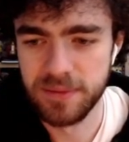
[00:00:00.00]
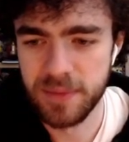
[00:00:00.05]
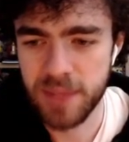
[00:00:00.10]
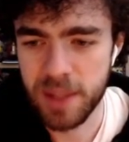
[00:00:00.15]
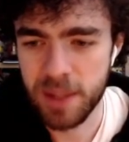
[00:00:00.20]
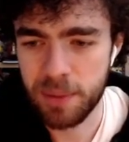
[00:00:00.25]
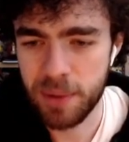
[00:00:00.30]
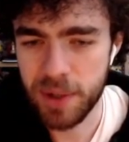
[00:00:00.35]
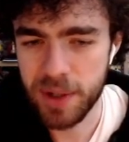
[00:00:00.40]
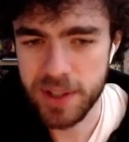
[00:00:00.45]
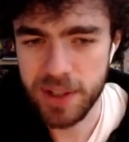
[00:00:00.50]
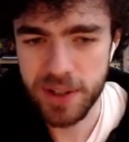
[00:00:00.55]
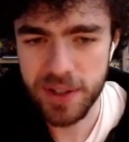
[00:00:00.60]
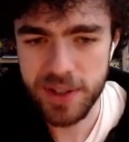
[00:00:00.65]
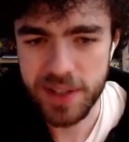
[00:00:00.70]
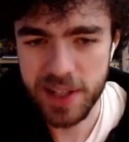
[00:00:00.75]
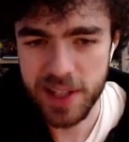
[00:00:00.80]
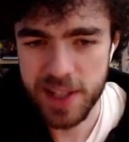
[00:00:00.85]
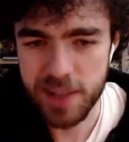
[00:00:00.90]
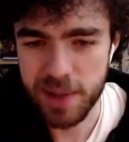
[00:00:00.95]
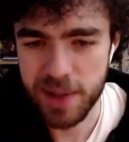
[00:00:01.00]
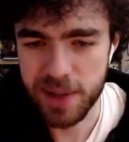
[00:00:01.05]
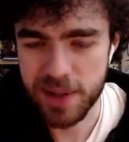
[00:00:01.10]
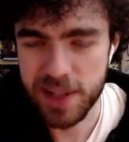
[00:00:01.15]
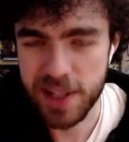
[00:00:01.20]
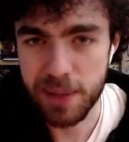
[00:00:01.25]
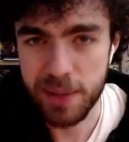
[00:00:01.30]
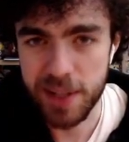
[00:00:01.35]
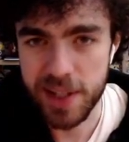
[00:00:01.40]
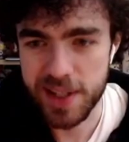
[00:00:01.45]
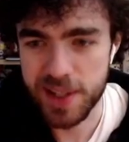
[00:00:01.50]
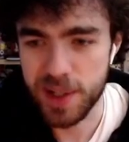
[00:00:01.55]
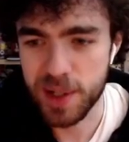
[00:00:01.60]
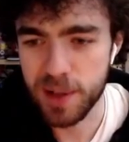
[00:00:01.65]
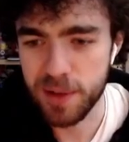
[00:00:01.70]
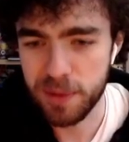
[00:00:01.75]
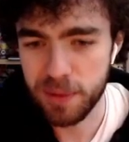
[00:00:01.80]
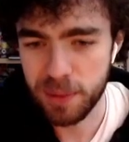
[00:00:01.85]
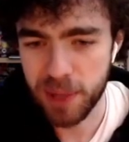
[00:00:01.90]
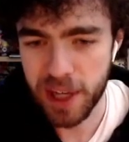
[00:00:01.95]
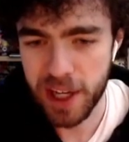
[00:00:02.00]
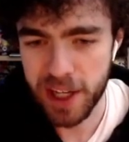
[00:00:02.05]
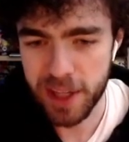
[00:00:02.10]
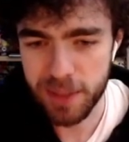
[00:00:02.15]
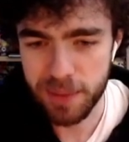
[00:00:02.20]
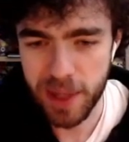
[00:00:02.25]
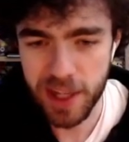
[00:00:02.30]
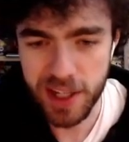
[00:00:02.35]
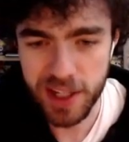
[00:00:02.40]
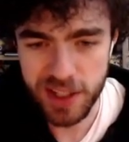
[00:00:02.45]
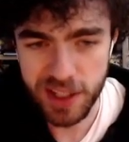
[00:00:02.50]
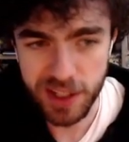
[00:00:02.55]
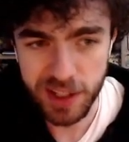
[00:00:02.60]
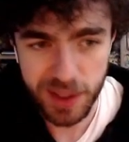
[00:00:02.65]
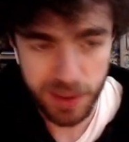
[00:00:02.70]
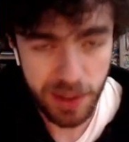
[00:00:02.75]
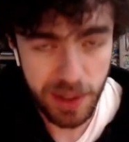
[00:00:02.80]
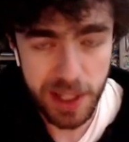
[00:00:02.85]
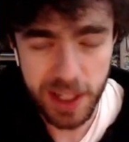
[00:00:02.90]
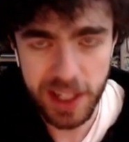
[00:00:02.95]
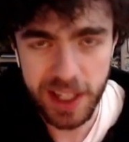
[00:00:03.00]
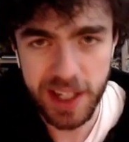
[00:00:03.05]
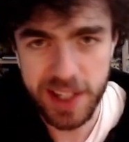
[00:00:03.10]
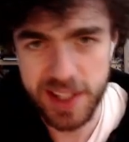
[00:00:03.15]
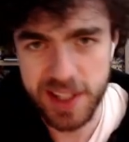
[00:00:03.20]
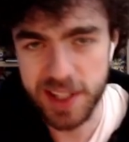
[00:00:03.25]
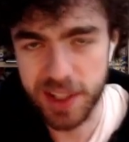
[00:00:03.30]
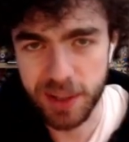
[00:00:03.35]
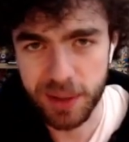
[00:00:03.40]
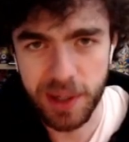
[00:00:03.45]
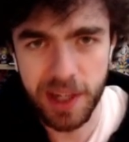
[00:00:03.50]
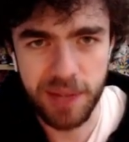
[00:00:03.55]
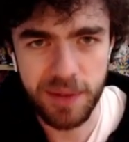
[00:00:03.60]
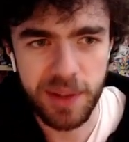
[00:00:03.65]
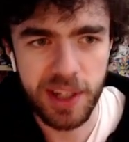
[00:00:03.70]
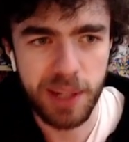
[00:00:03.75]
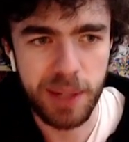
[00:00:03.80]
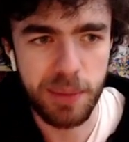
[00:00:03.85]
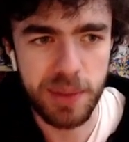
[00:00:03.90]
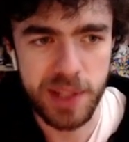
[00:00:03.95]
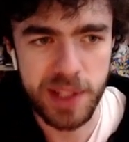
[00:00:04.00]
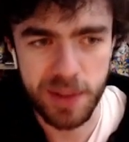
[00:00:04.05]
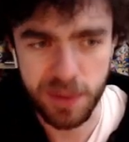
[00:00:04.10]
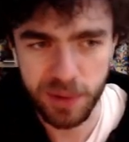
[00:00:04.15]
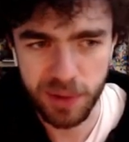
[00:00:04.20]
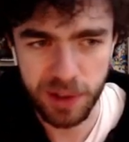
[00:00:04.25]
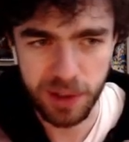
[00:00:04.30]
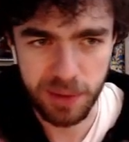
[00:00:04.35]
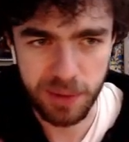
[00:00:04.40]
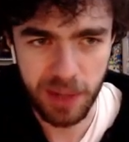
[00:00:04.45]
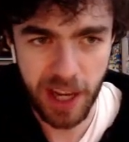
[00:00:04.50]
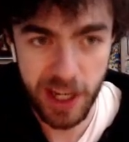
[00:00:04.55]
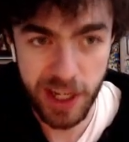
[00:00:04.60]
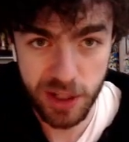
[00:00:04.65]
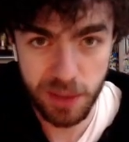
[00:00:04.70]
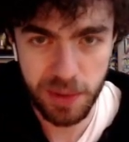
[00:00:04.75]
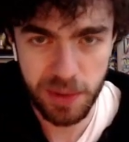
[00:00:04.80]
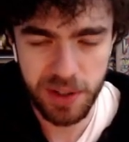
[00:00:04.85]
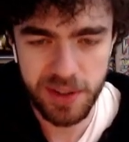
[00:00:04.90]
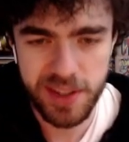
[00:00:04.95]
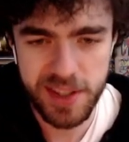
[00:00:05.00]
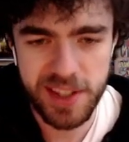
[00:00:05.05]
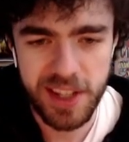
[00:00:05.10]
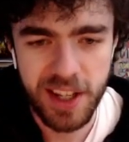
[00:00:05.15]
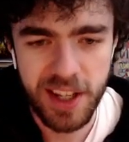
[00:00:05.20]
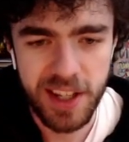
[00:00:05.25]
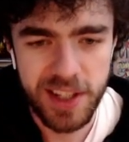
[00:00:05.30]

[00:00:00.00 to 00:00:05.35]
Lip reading: Protos can special summon itself by banishing 3 cards in the graveyard with different attributes.